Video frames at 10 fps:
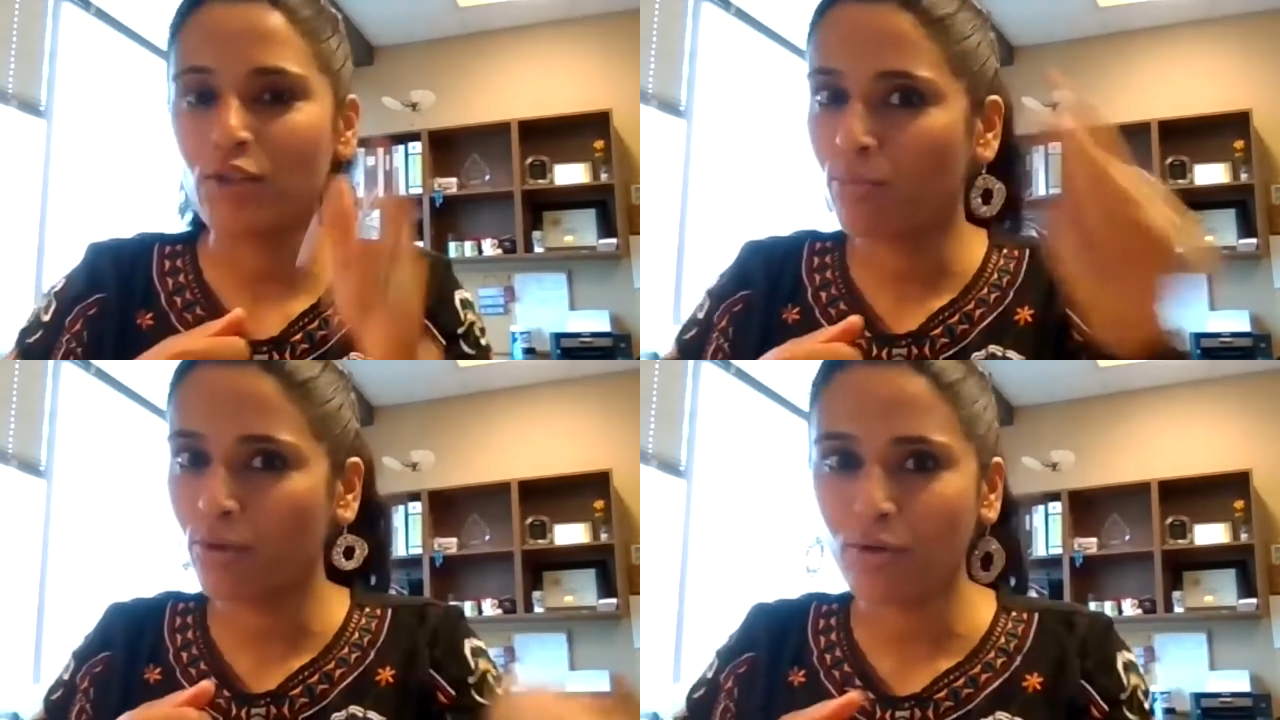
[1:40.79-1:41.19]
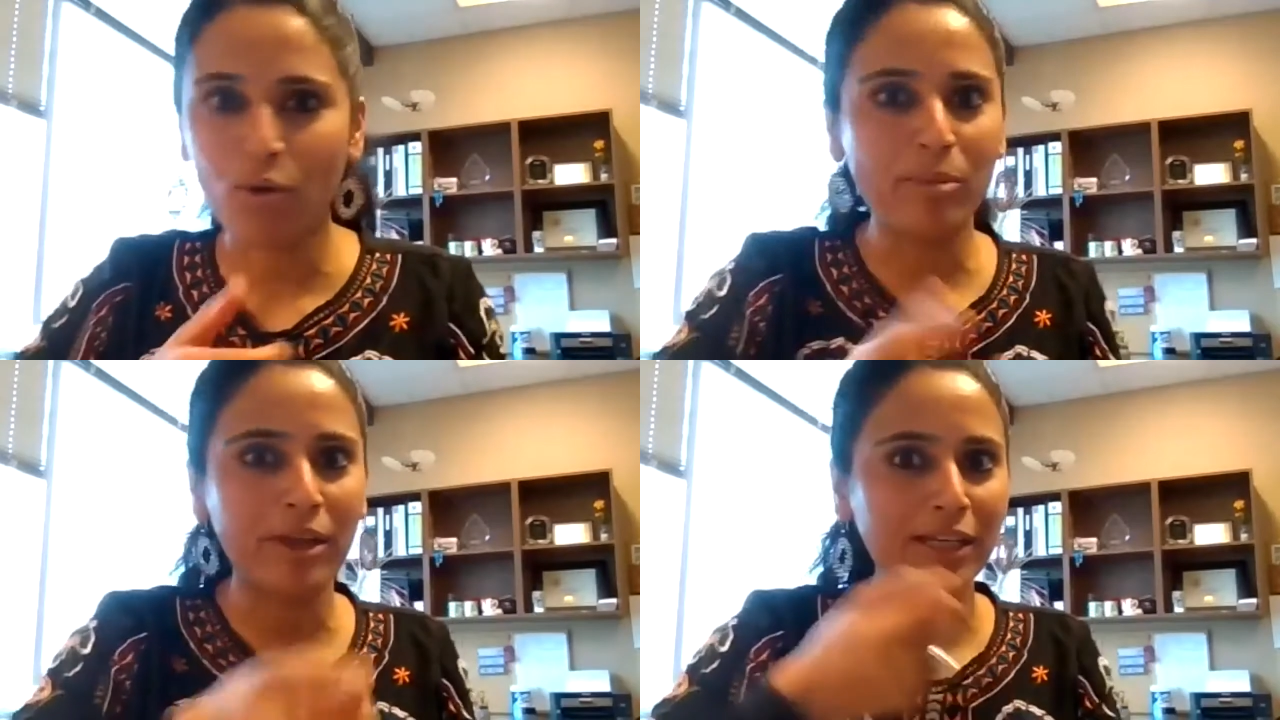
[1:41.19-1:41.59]
So you put a
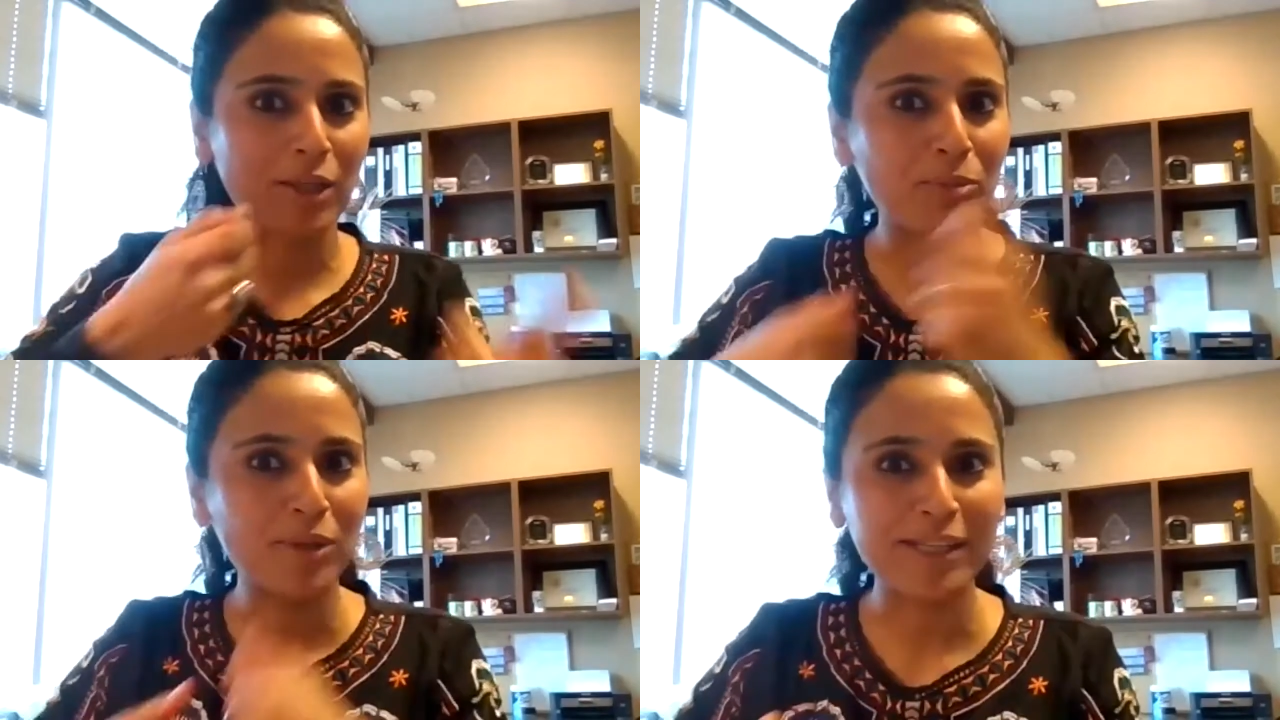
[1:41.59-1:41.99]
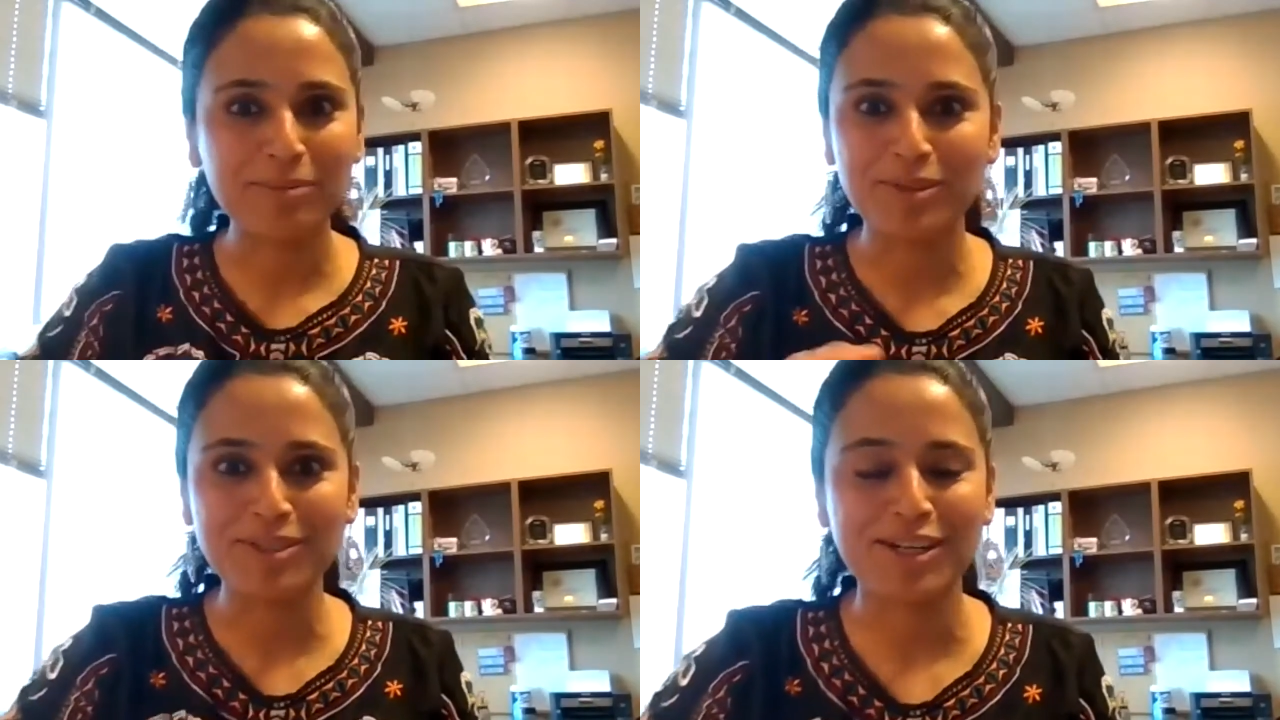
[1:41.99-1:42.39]
rope in and you're pulling
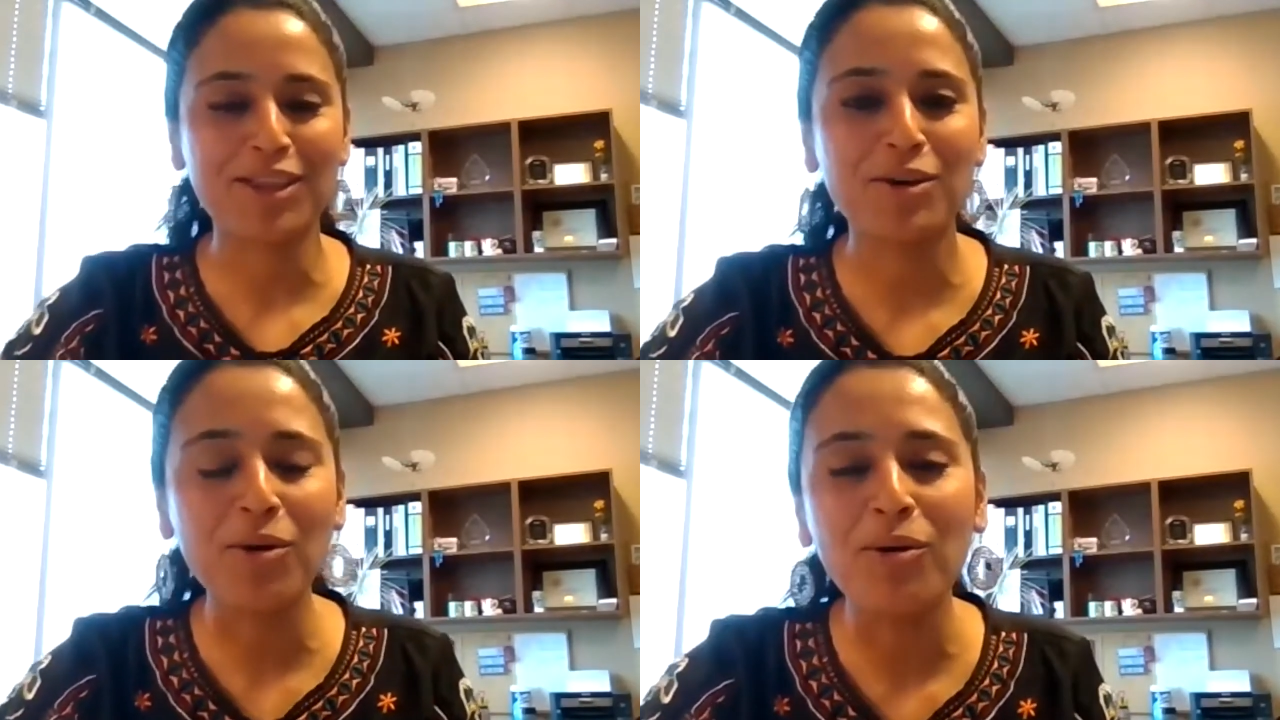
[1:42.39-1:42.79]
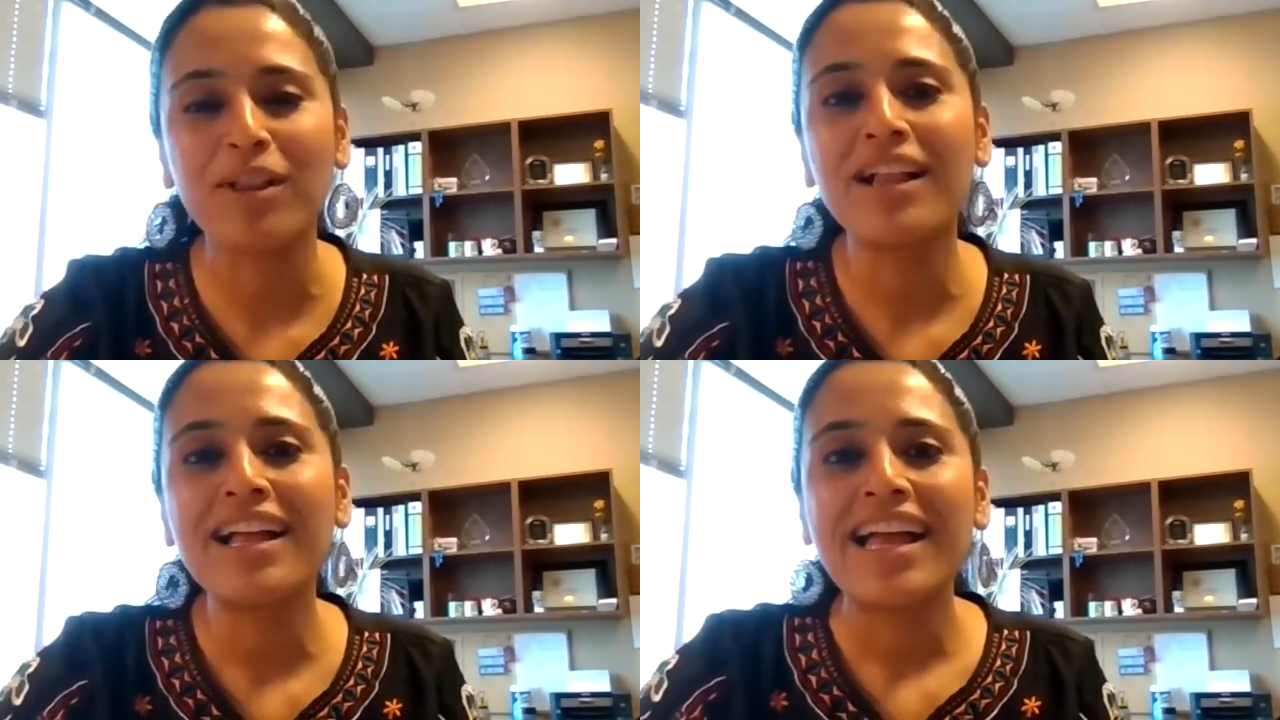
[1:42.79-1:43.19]
the person out of the hole,